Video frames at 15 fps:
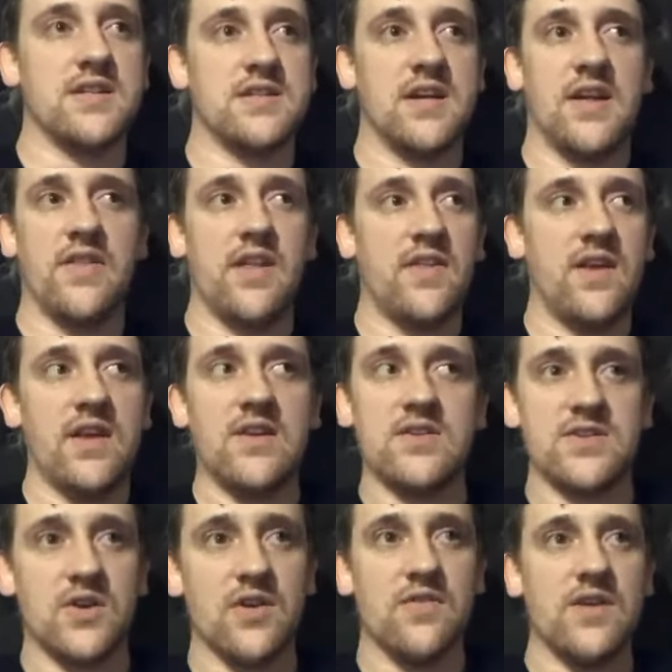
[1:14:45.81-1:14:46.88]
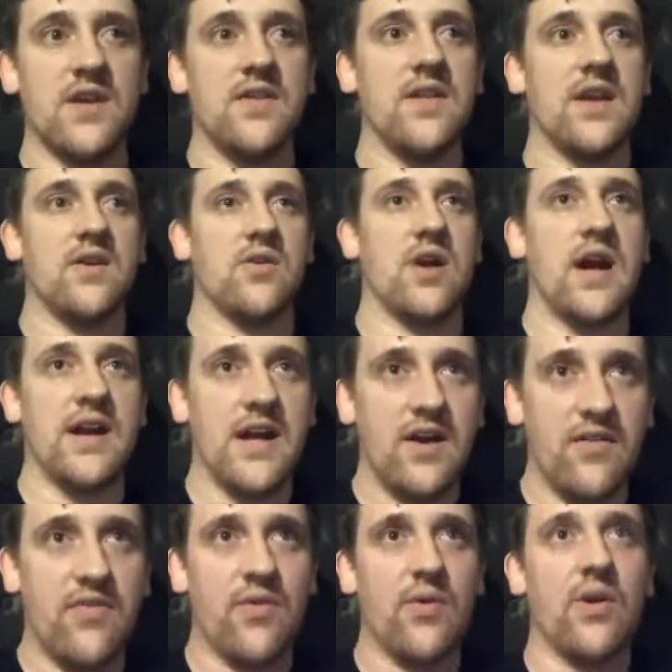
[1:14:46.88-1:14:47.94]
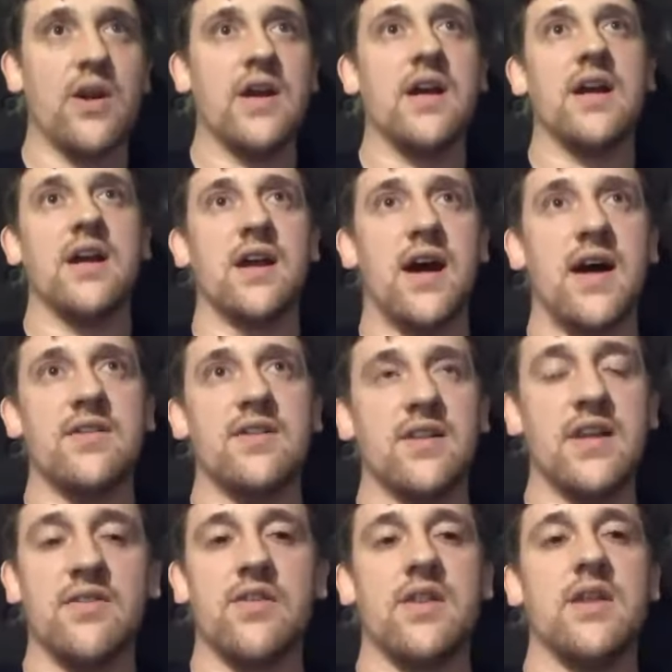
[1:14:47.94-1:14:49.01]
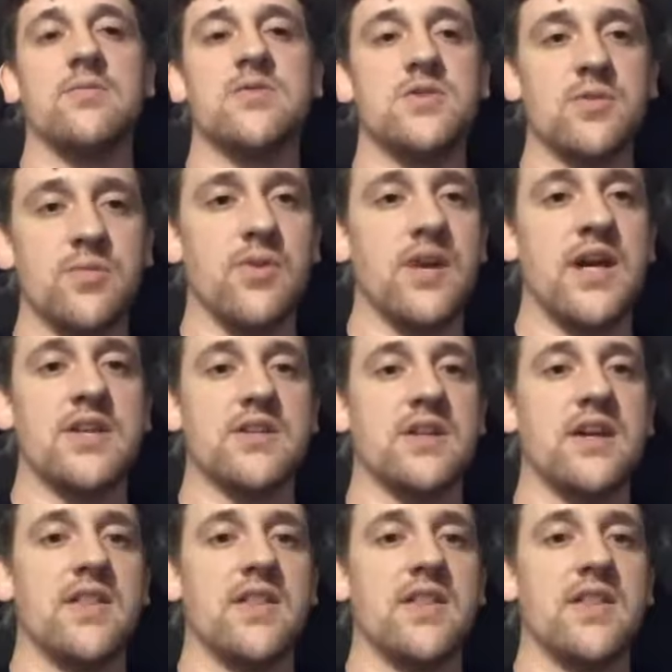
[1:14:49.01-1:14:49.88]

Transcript: It's not that they deserved it, they cried out for it, and God delivered them supernaturally.